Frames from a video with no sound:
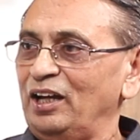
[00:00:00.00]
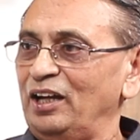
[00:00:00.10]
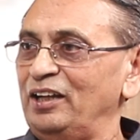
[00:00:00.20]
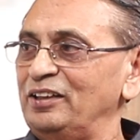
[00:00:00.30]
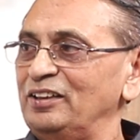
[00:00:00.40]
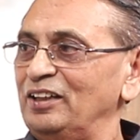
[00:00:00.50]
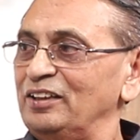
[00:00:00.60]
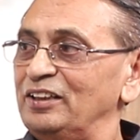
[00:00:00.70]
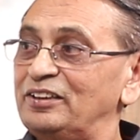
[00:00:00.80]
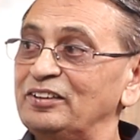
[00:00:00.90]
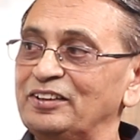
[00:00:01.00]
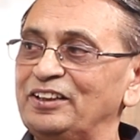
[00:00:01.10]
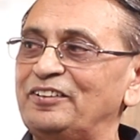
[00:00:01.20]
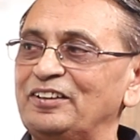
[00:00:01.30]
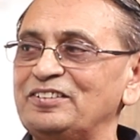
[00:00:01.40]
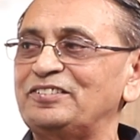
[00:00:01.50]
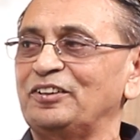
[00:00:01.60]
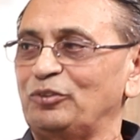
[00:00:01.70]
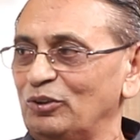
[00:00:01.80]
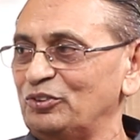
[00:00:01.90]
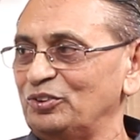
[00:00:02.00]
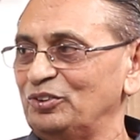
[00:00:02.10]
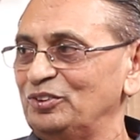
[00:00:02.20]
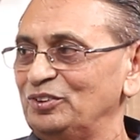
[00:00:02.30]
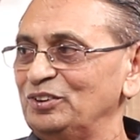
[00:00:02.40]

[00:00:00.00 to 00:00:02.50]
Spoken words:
And it is heat resistant also.